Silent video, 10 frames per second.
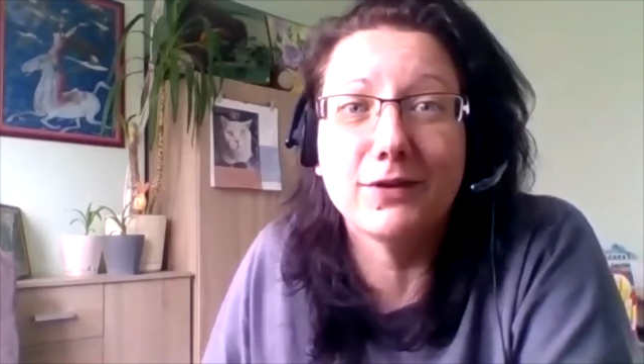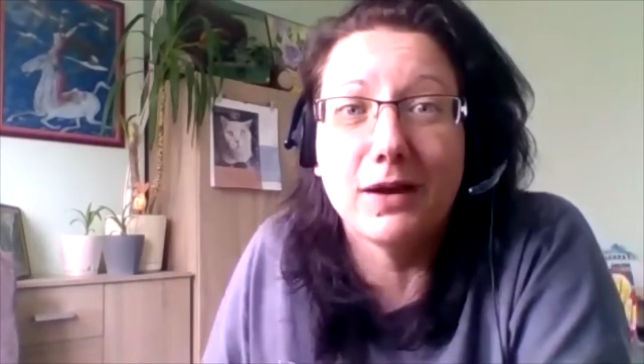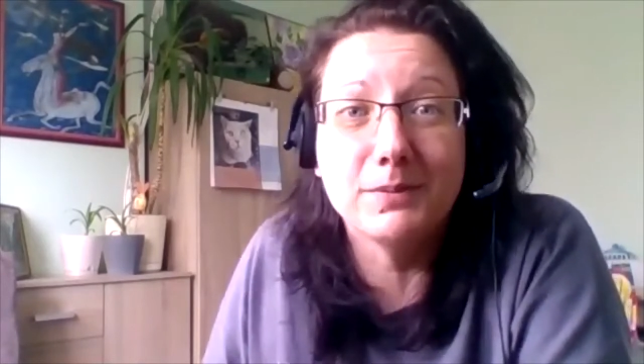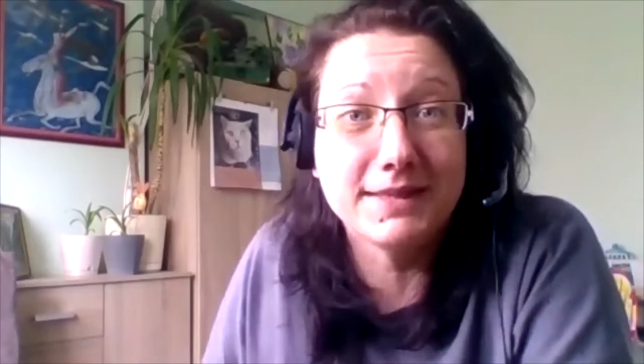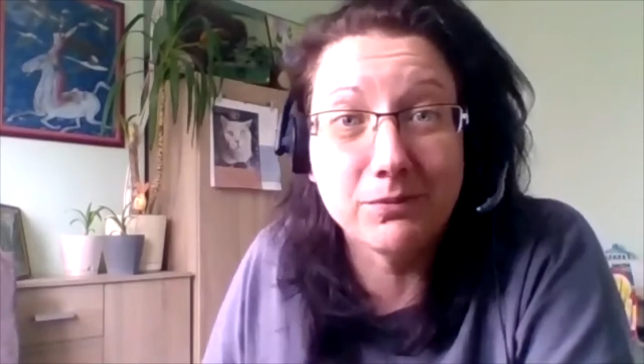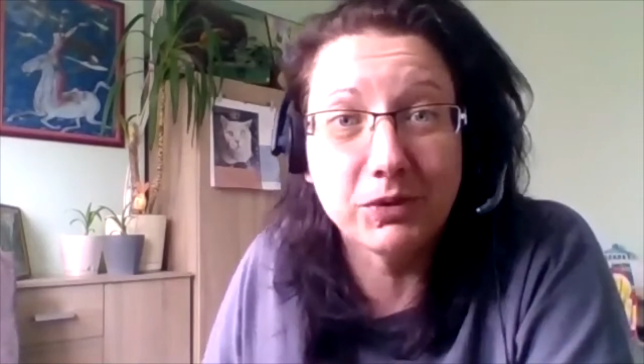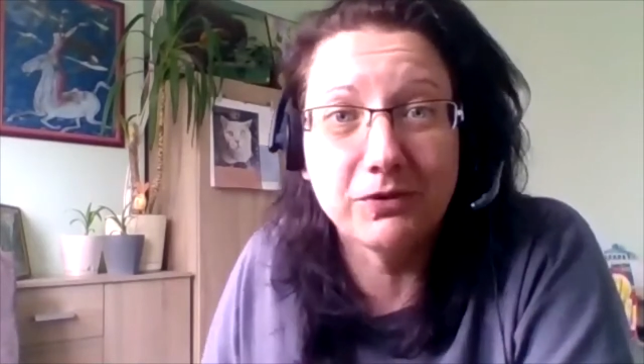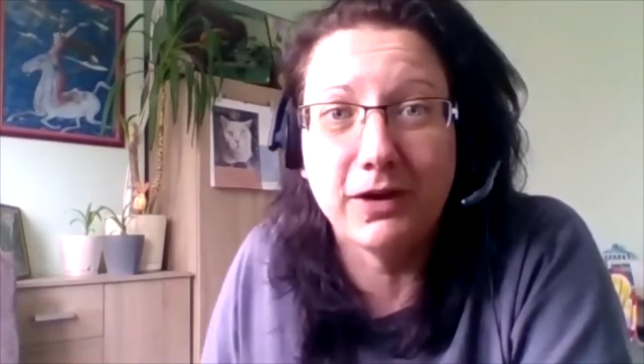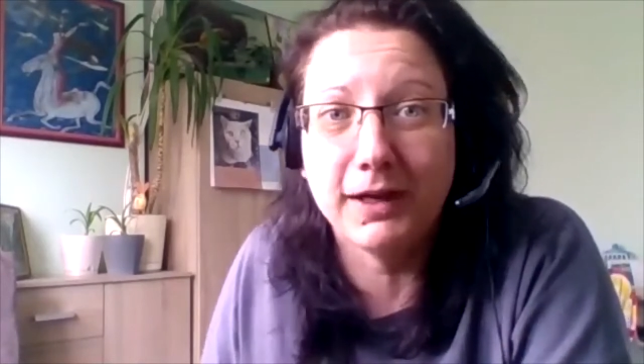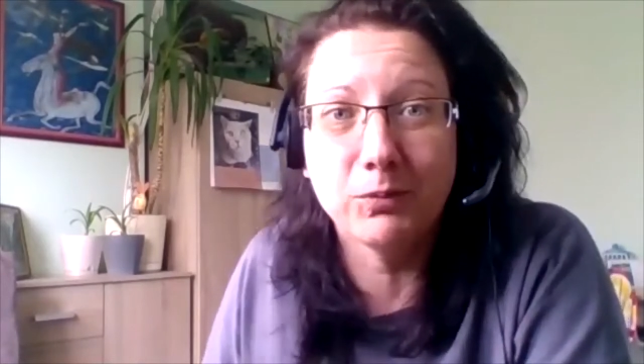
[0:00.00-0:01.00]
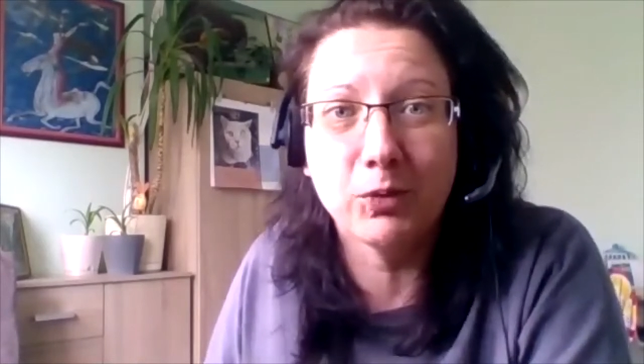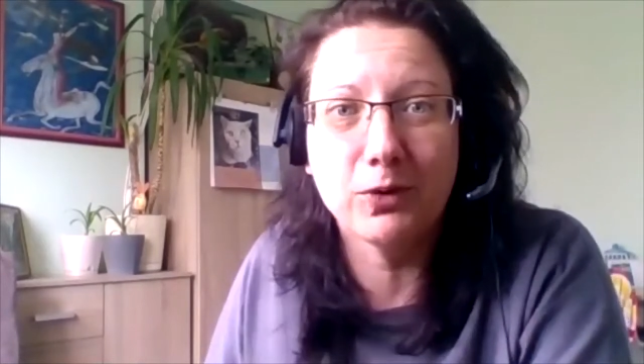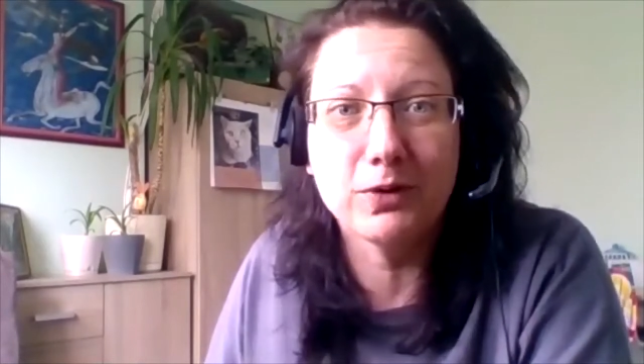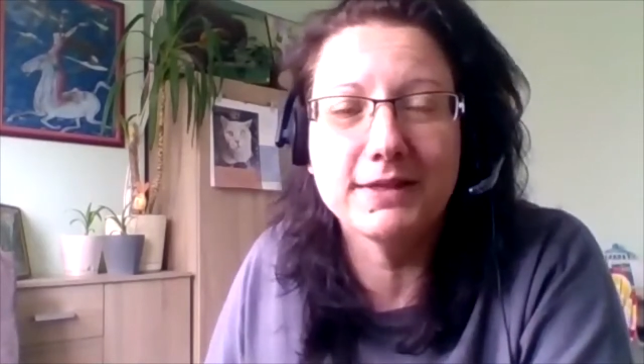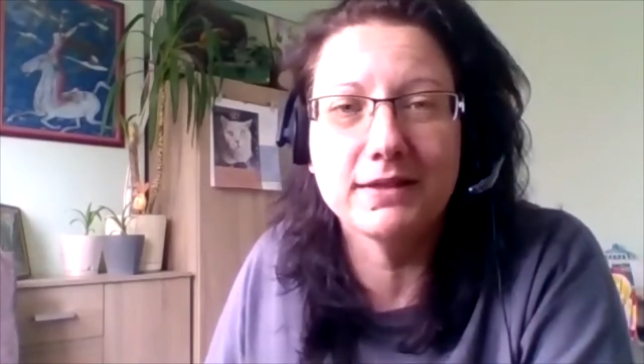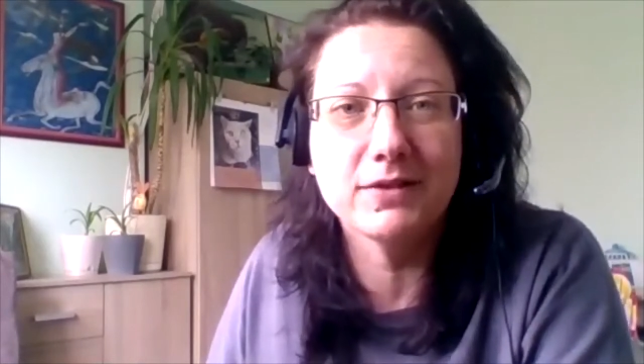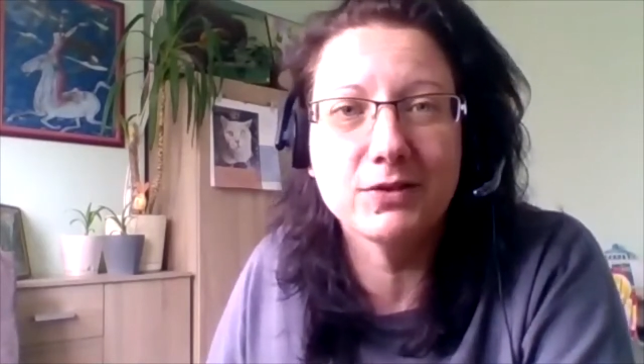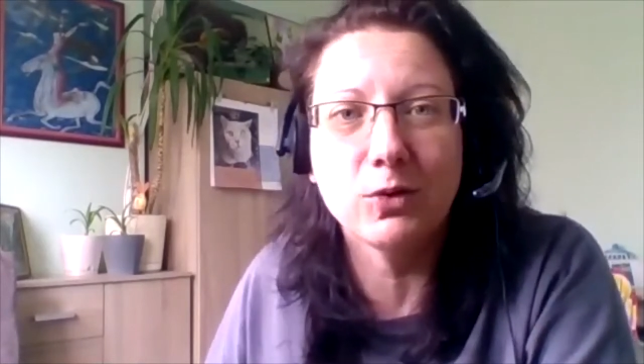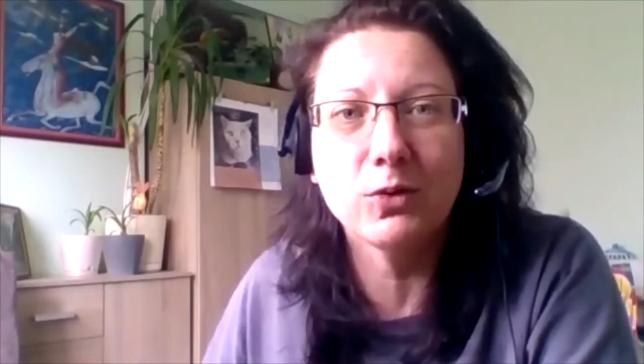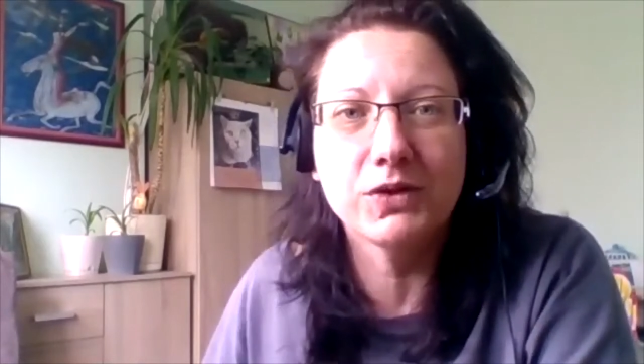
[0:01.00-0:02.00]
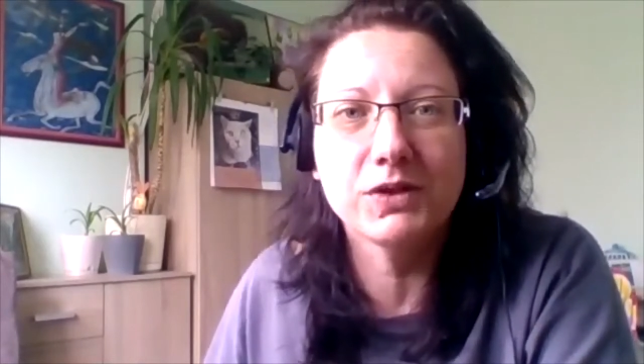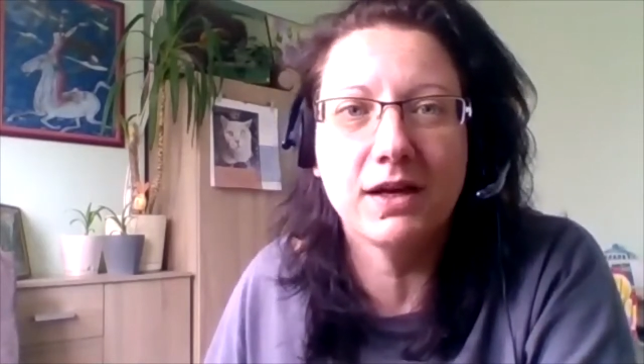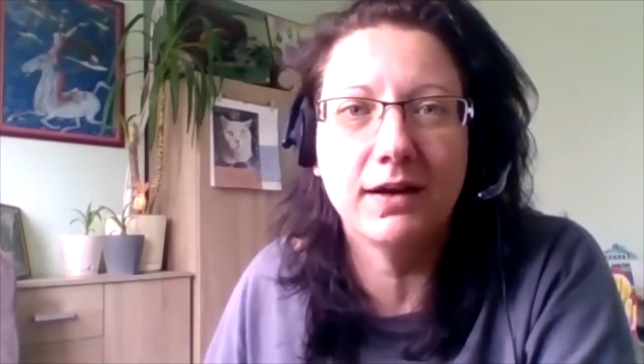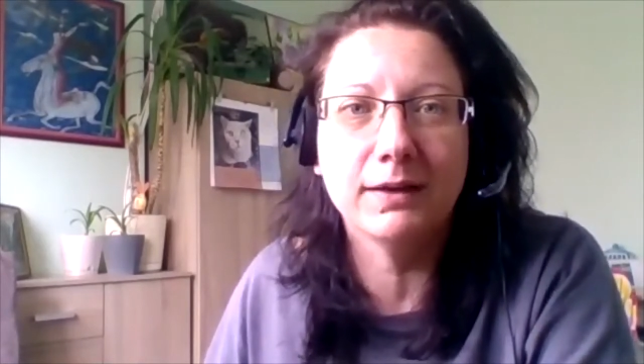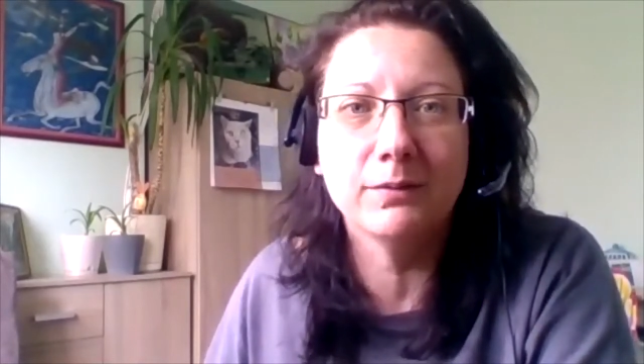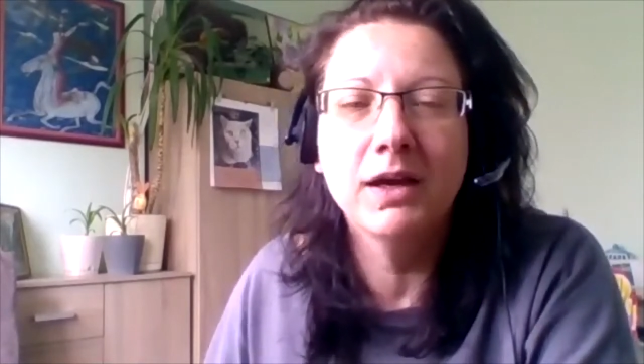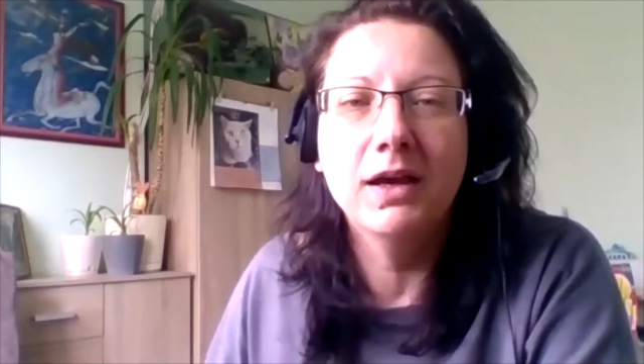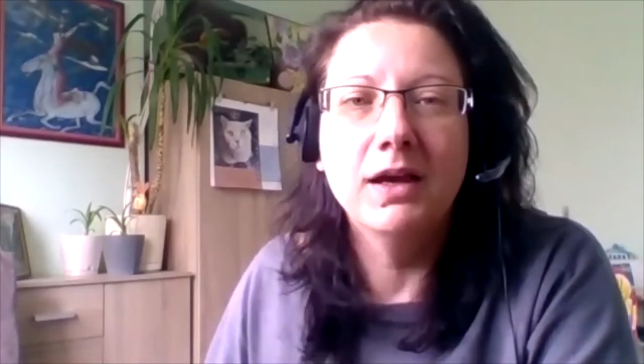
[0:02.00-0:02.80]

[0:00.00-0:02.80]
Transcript: I'm simplifying processes all the time.